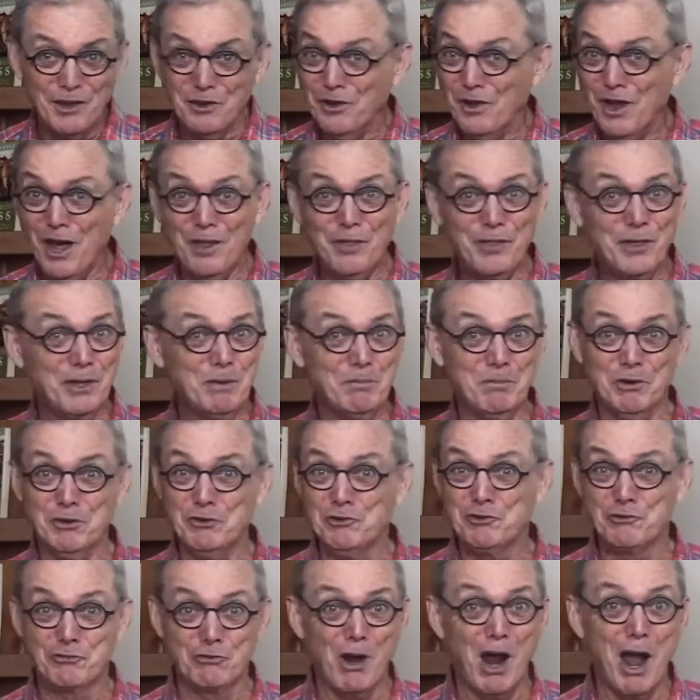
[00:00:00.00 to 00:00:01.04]
Nothing
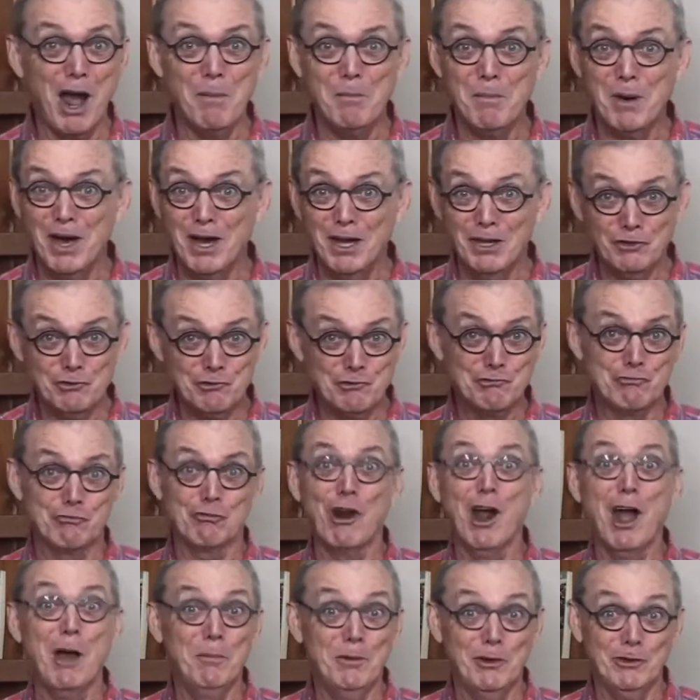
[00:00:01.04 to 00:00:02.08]
but drama,
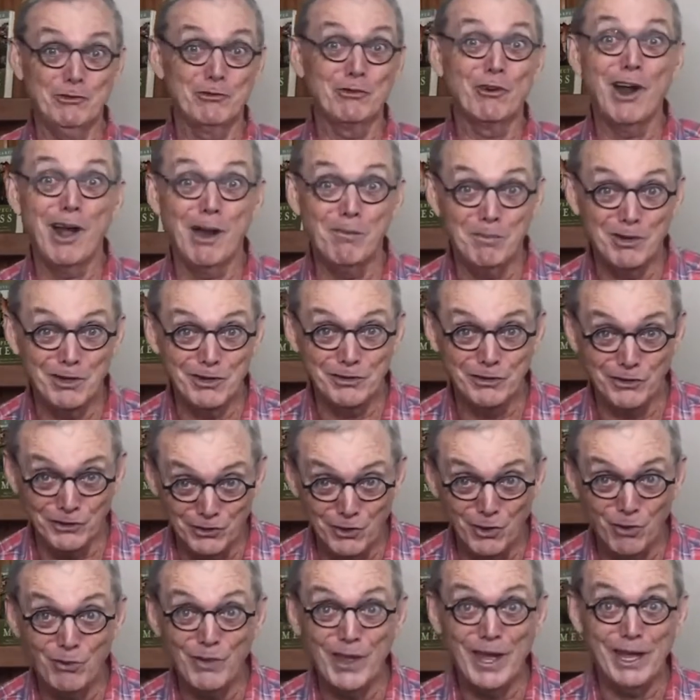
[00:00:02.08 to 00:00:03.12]
drama, drama. Do you
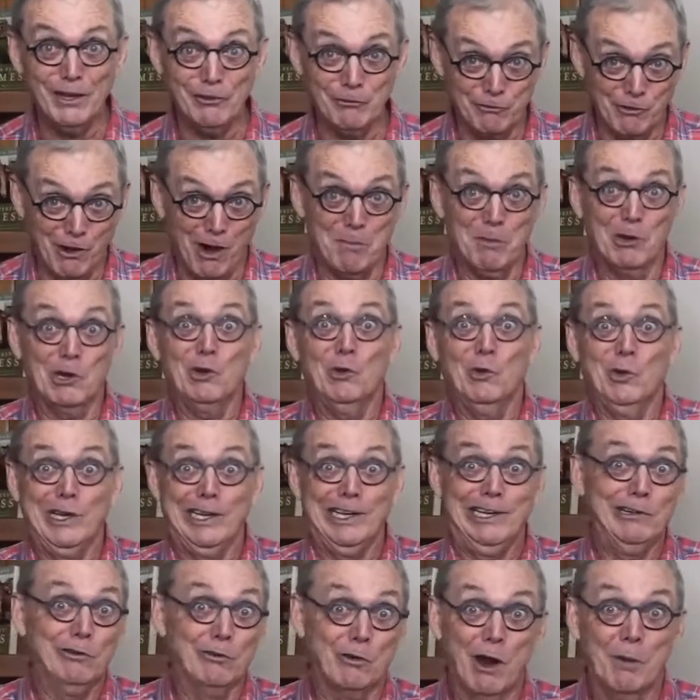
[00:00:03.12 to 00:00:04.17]
know that? Drama
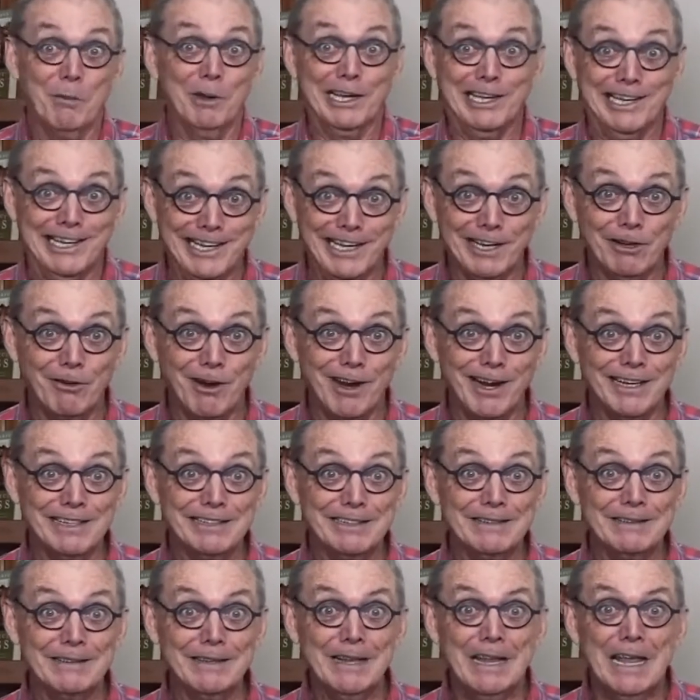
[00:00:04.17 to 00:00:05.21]
queen, drama king,
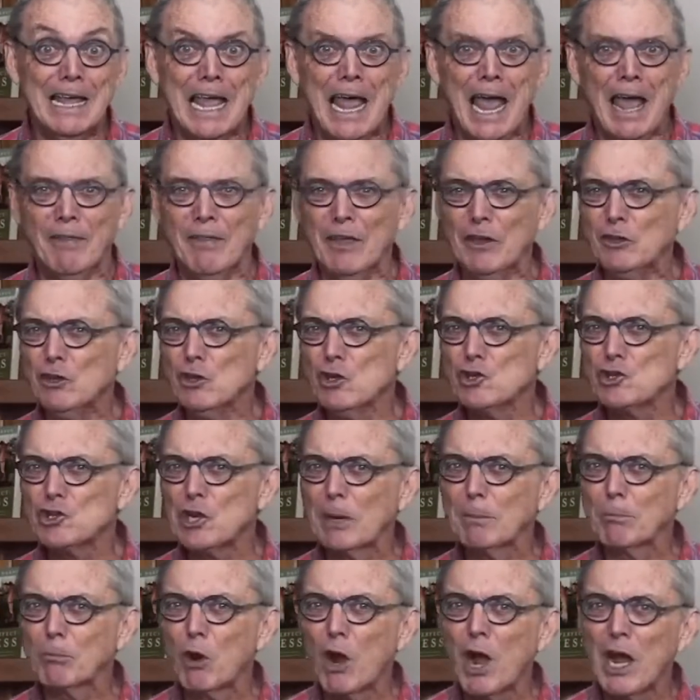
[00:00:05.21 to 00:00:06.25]
right? And they
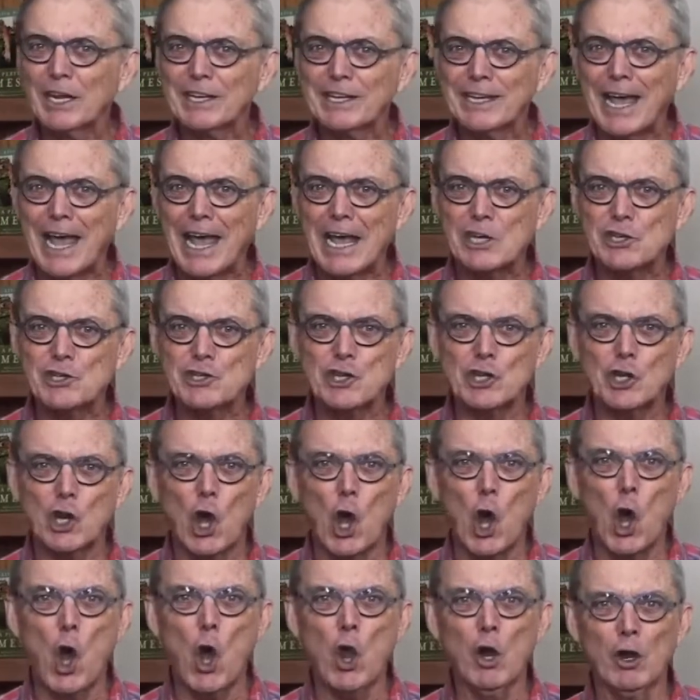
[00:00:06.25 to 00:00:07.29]
usually broadcast it
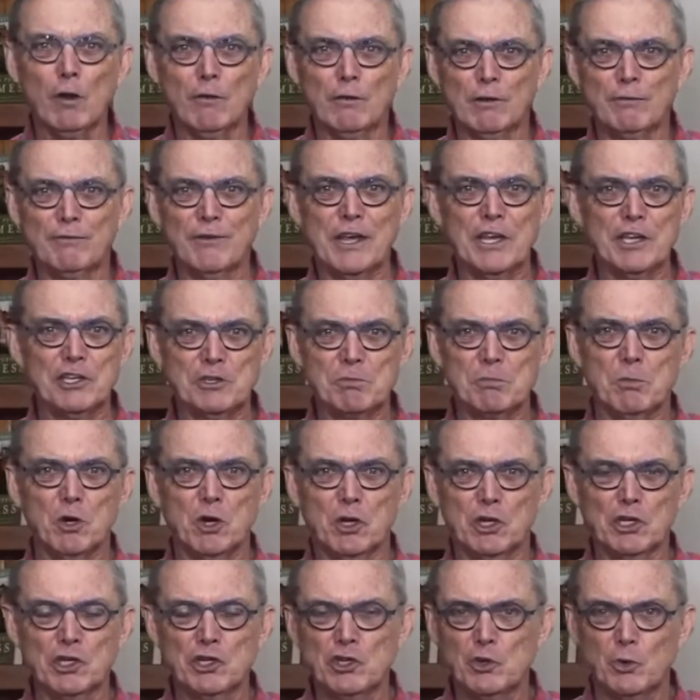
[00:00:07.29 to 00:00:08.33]
all over
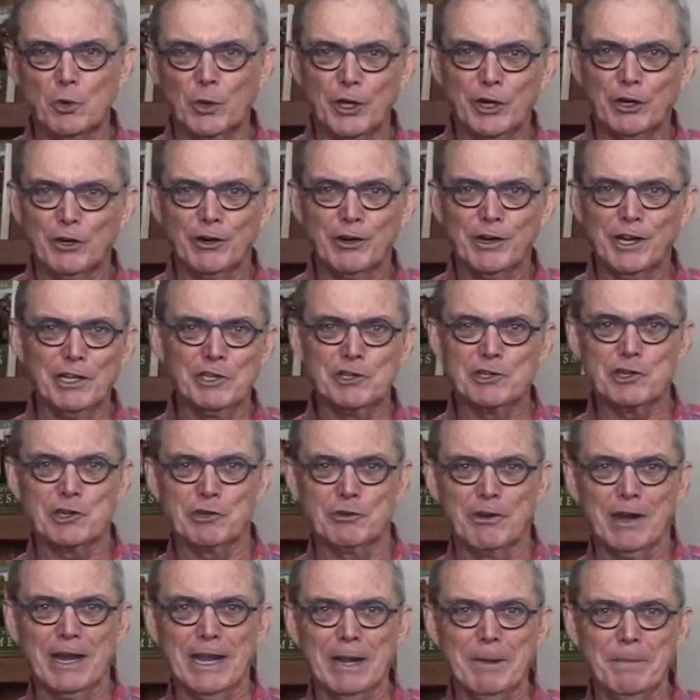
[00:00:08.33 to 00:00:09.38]
Facebook and Twitter and
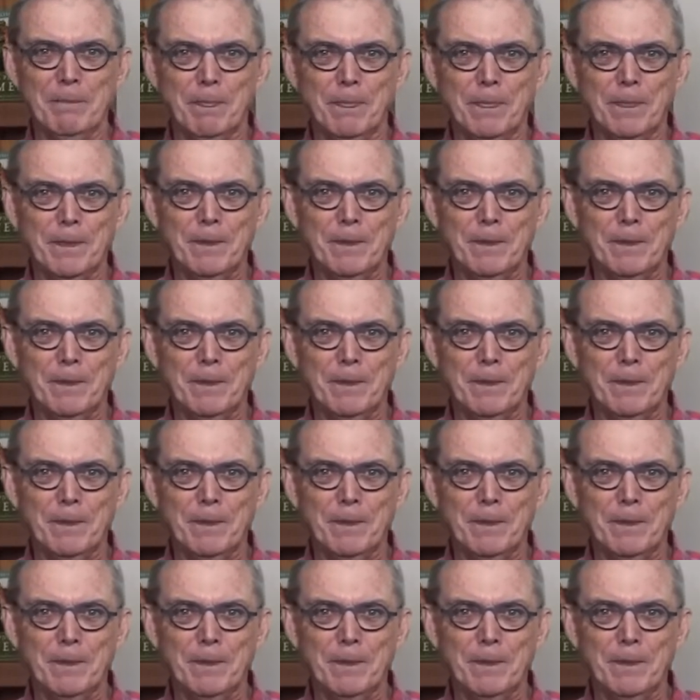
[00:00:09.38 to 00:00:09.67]
Instagram.